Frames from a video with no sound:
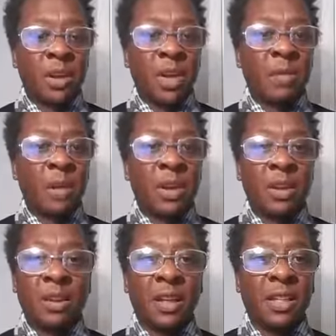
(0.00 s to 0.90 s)
They, I
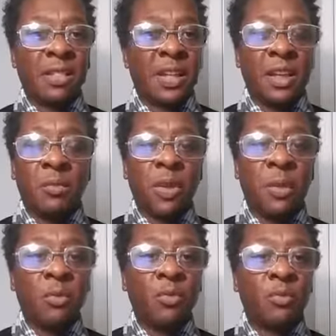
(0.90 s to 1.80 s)
mean, and and the
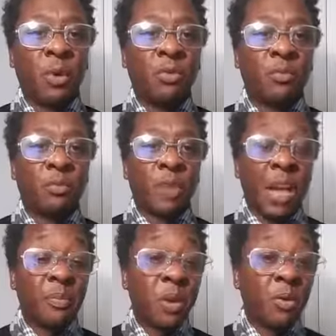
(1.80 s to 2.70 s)
people who vote for,
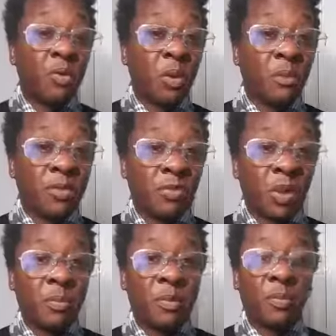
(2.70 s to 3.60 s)
black people who vote for
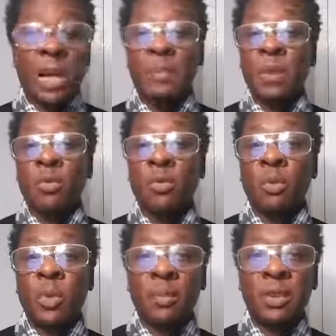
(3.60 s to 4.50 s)
Trump or black people who are
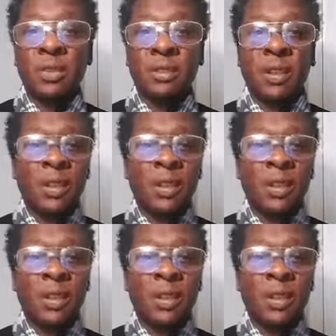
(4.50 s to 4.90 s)
Republicans,